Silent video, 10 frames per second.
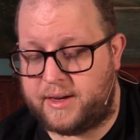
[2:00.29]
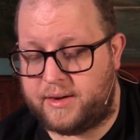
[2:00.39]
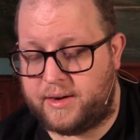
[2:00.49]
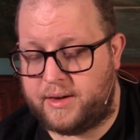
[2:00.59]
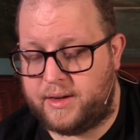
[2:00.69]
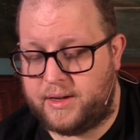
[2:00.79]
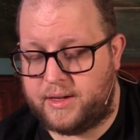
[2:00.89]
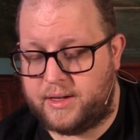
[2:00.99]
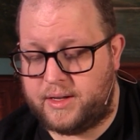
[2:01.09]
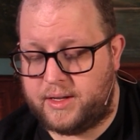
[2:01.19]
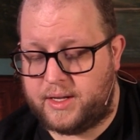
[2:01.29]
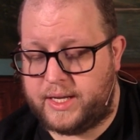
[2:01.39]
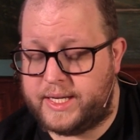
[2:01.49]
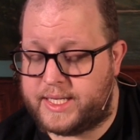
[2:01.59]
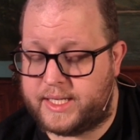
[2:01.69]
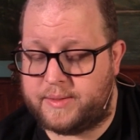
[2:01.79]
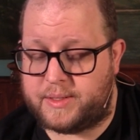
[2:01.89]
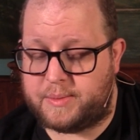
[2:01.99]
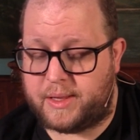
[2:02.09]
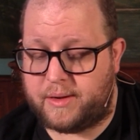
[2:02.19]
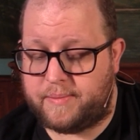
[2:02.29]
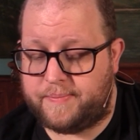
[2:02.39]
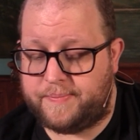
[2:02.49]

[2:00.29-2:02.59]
her, he said to his mother,